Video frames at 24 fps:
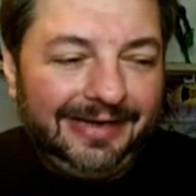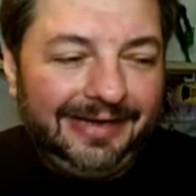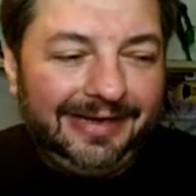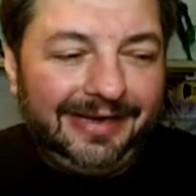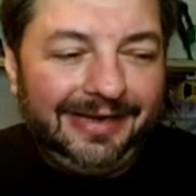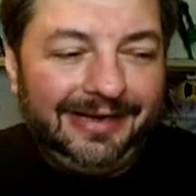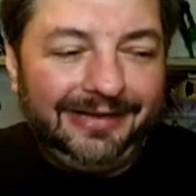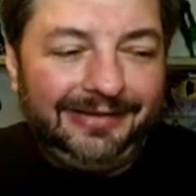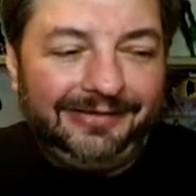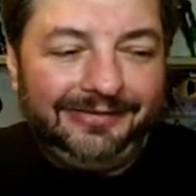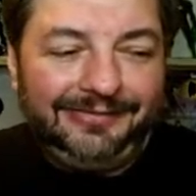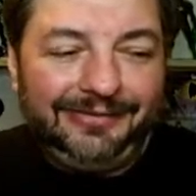
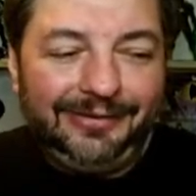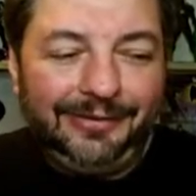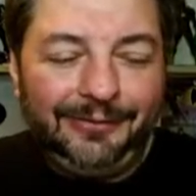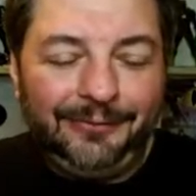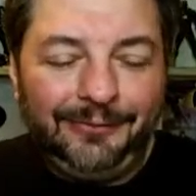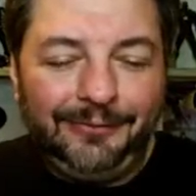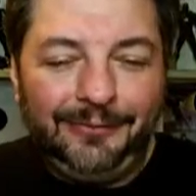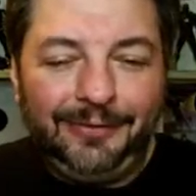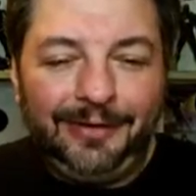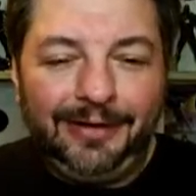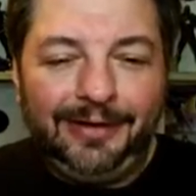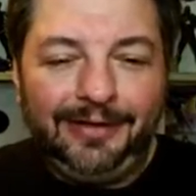Uh,
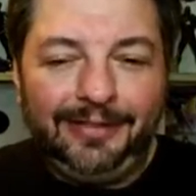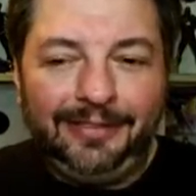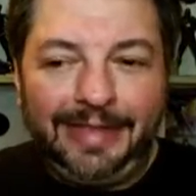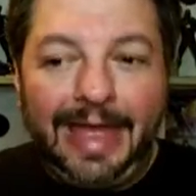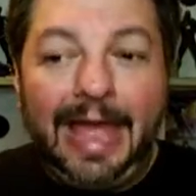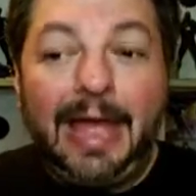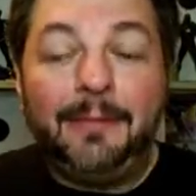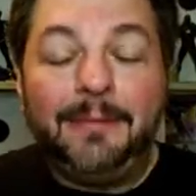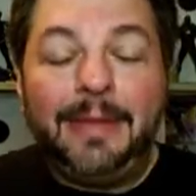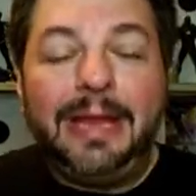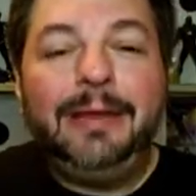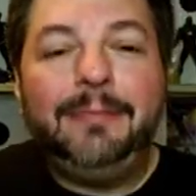so
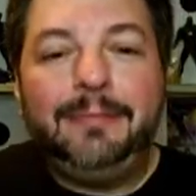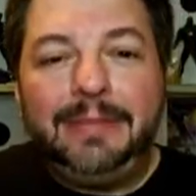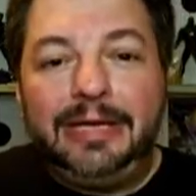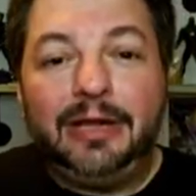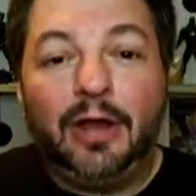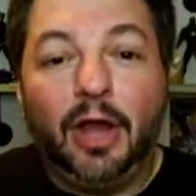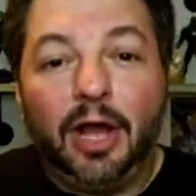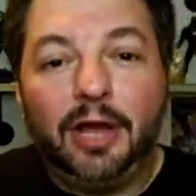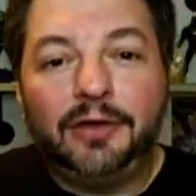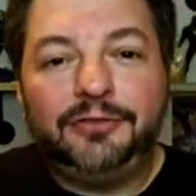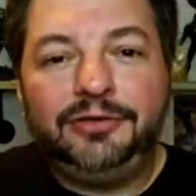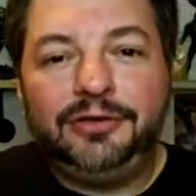that made me
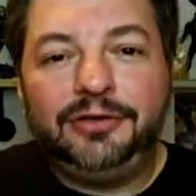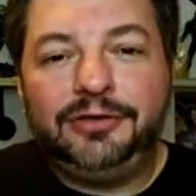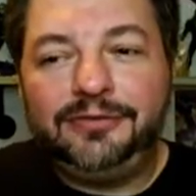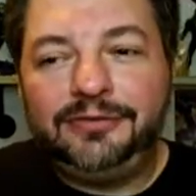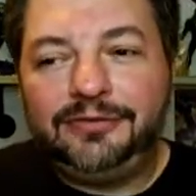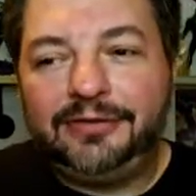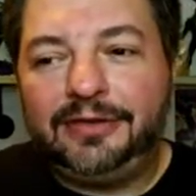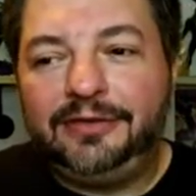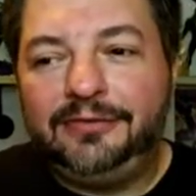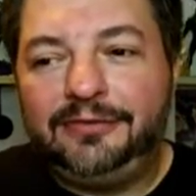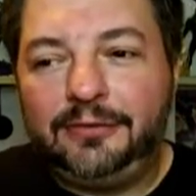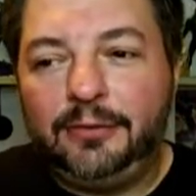
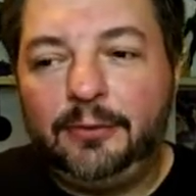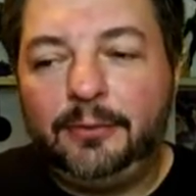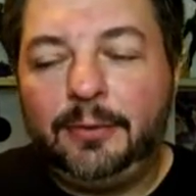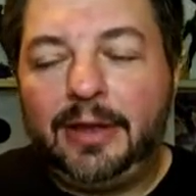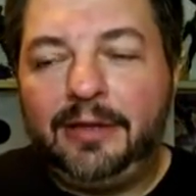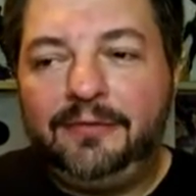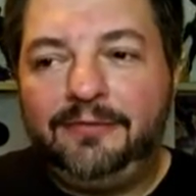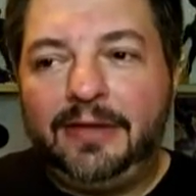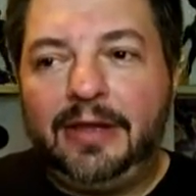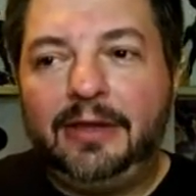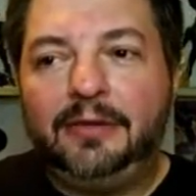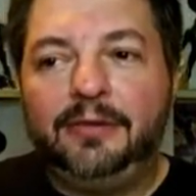nauseous. And so I
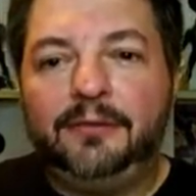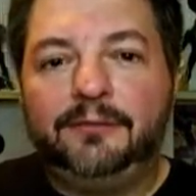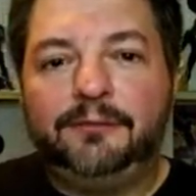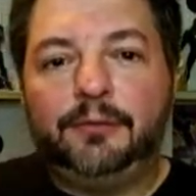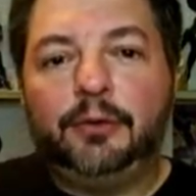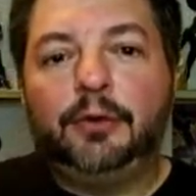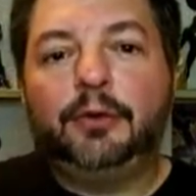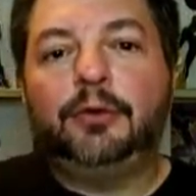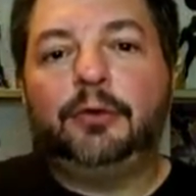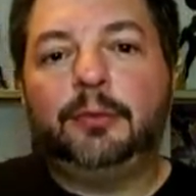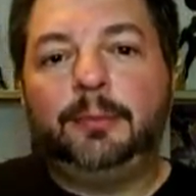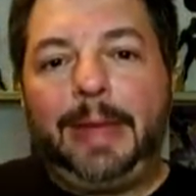found the
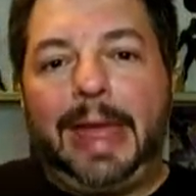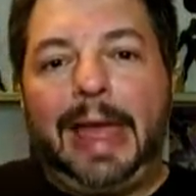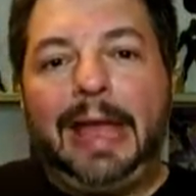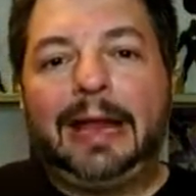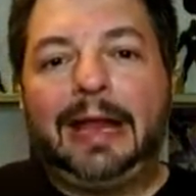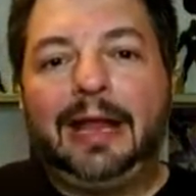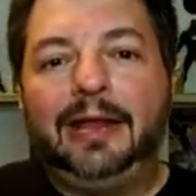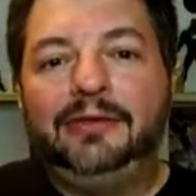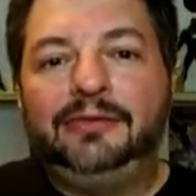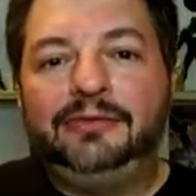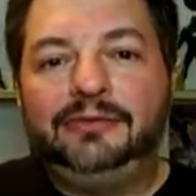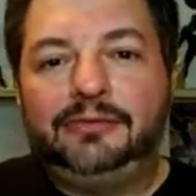further back
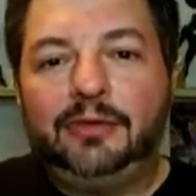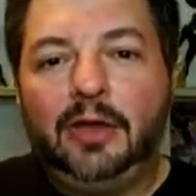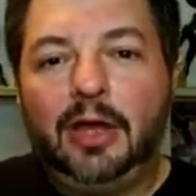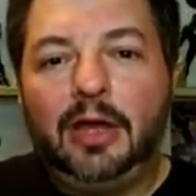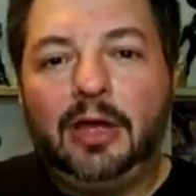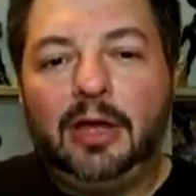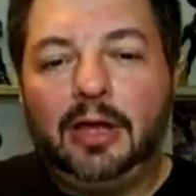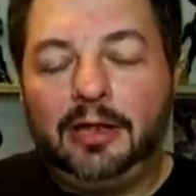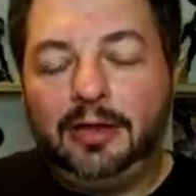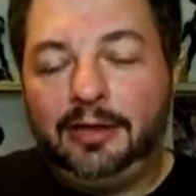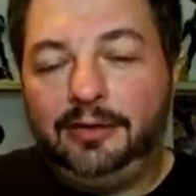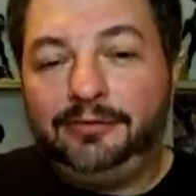I
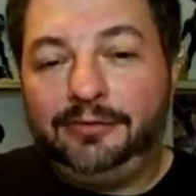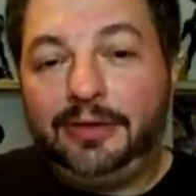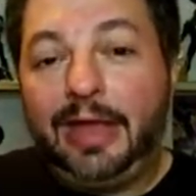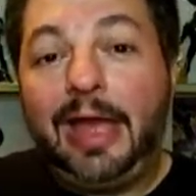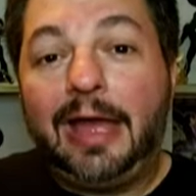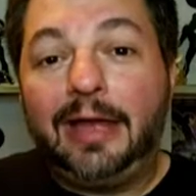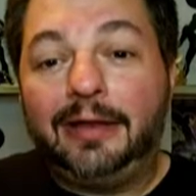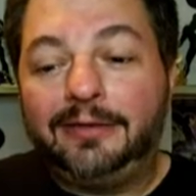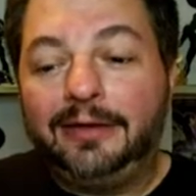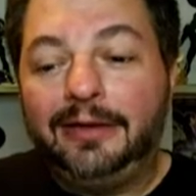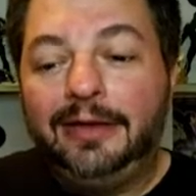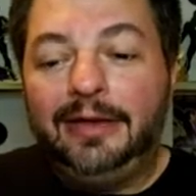saw as
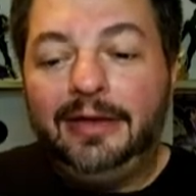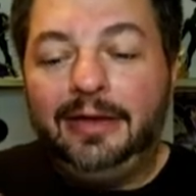that,